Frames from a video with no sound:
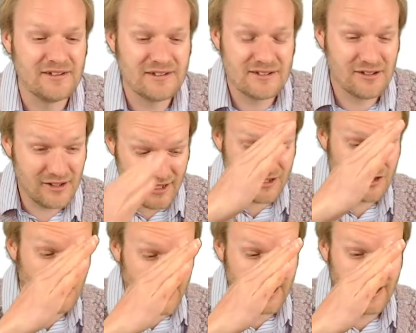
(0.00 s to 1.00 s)
It's not like a
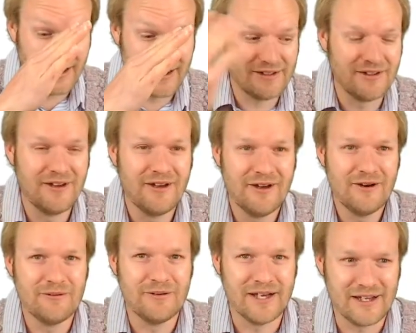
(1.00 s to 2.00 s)
straight line
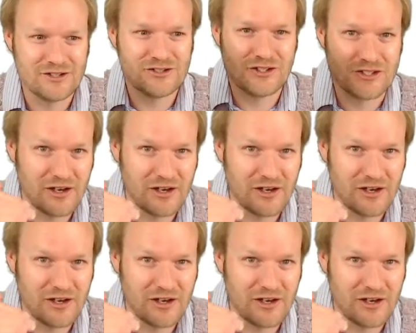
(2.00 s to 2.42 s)
where it's just